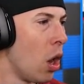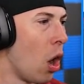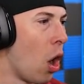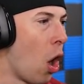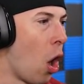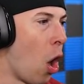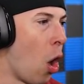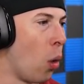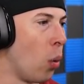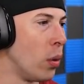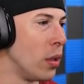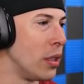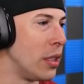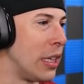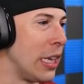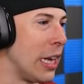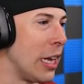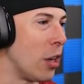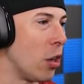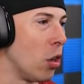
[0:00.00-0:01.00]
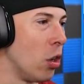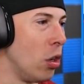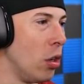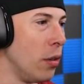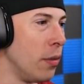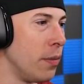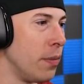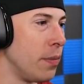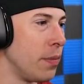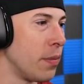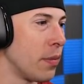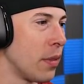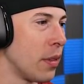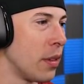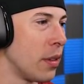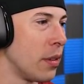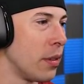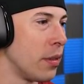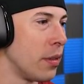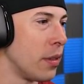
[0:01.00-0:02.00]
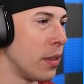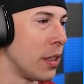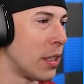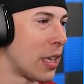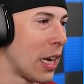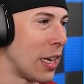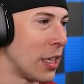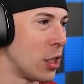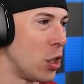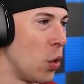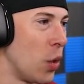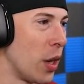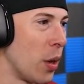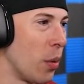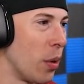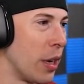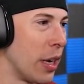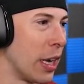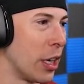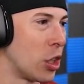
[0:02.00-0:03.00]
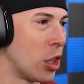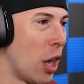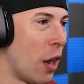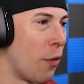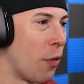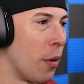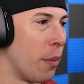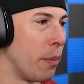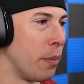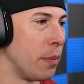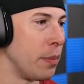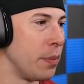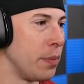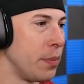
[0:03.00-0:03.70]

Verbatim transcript: Oh, Deagle. This guy has no idea where he got shot from.